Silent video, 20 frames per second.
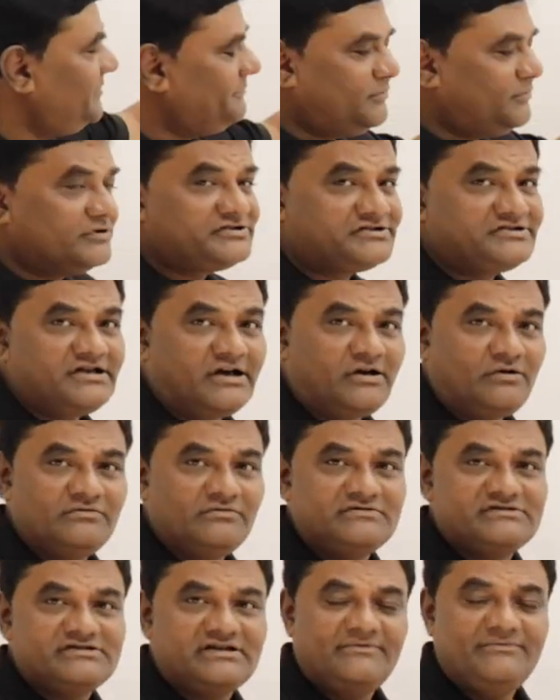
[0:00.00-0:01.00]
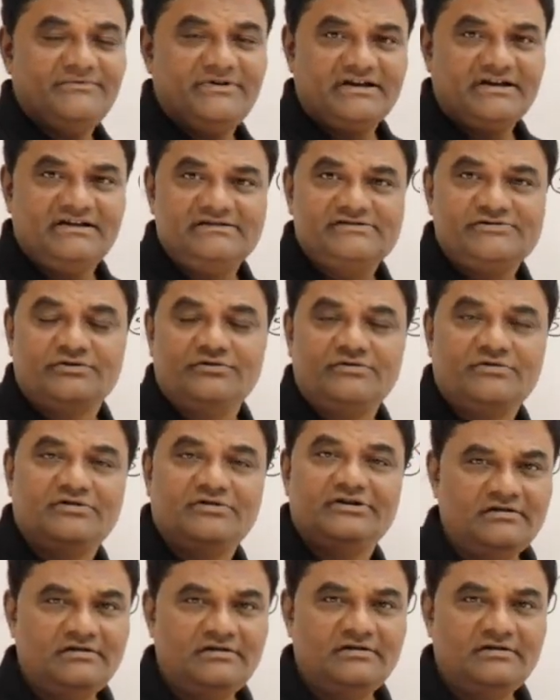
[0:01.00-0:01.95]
be pushed down somewhere else. So